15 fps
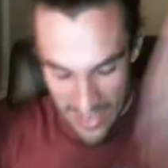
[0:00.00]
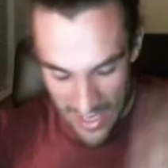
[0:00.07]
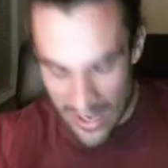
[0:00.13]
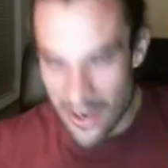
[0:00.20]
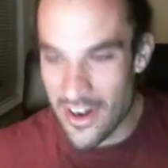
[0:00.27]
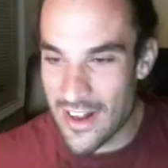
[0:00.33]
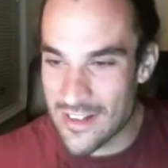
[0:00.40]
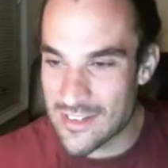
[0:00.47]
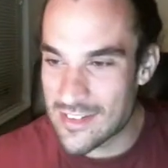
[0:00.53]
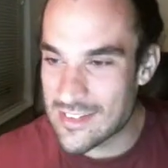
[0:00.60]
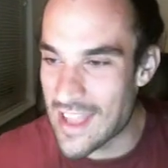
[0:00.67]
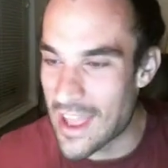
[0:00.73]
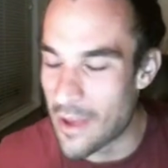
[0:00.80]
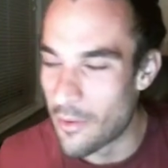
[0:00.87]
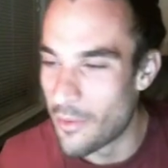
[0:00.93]
I don't
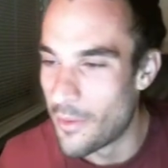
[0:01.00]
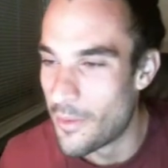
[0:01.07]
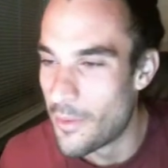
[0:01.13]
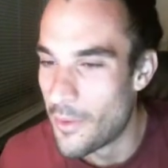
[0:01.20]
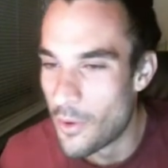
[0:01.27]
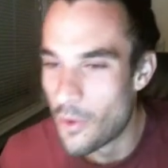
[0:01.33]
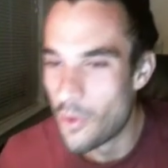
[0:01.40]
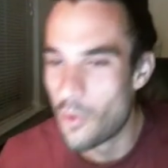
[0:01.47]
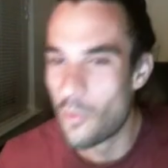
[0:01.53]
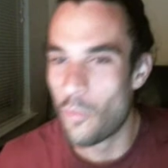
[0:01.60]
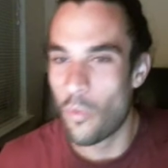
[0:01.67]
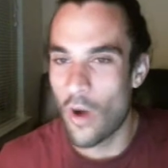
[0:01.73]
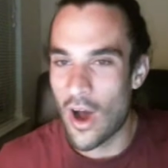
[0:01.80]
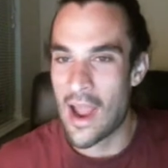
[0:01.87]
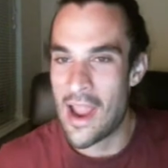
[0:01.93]
understand.
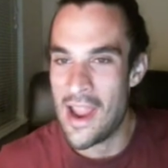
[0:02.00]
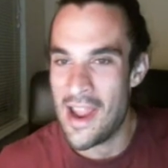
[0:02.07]
Why?